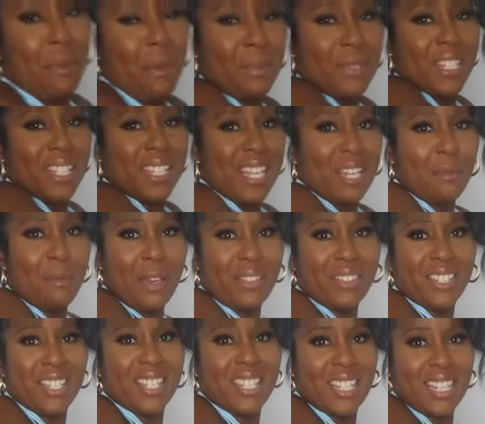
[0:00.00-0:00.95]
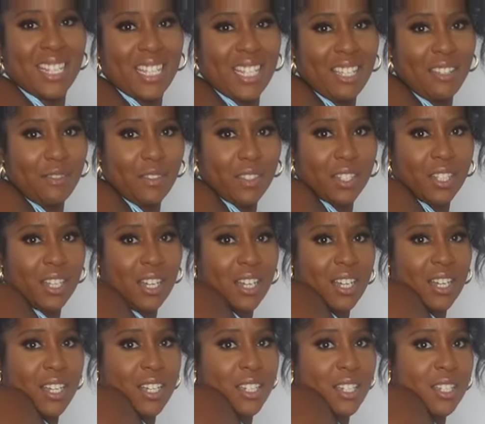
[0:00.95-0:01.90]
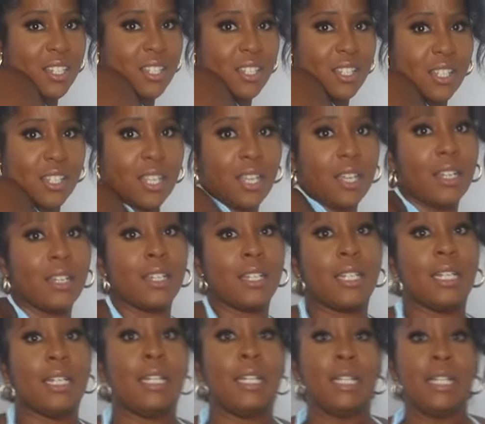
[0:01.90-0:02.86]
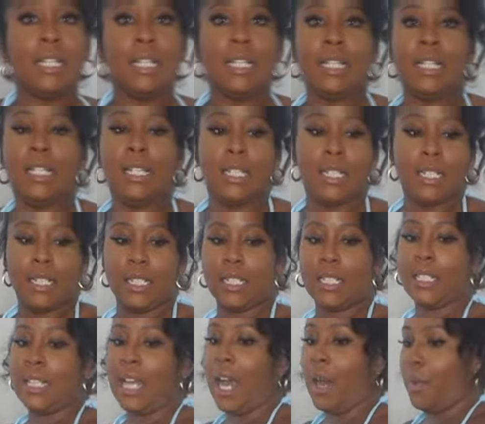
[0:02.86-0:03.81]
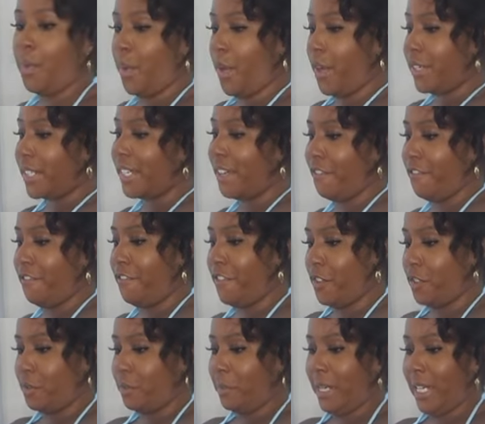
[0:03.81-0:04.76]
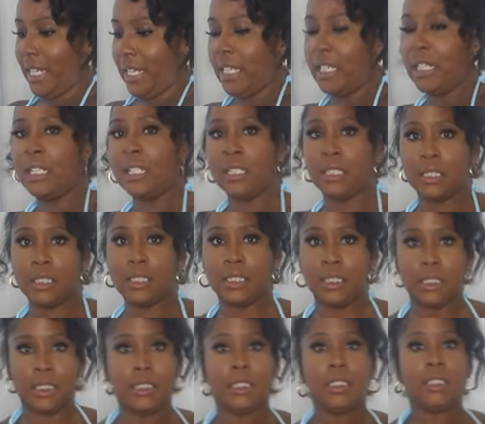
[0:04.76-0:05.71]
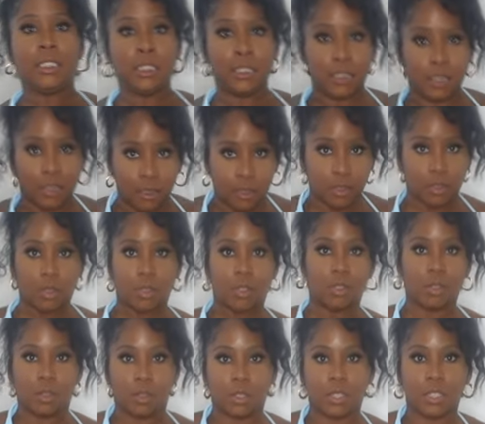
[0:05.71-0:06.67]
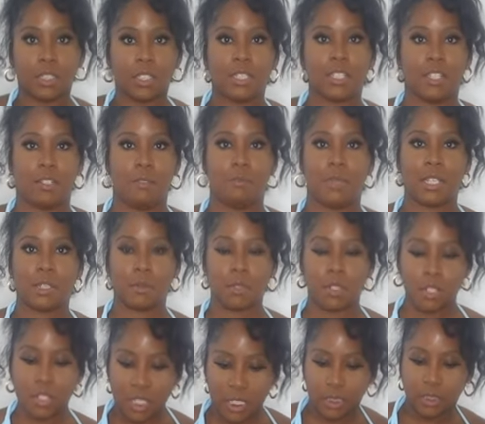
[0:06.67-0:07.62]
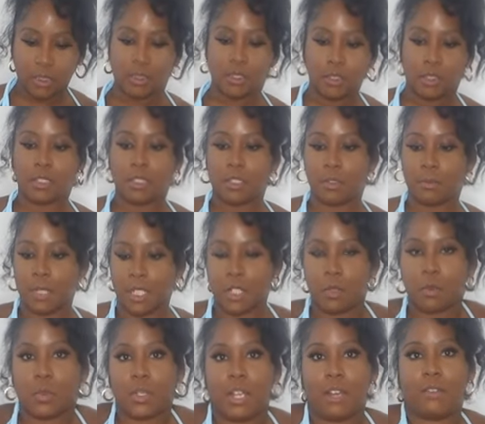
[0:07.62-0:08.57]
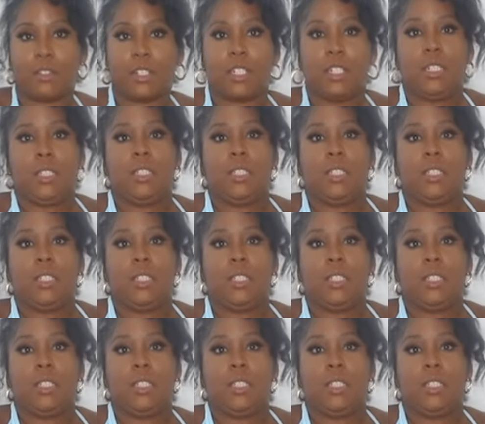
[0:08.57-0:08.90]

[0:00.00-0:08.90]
upset about the sleeves, guys. It's not working for me. Ooh, see, it makes me want to have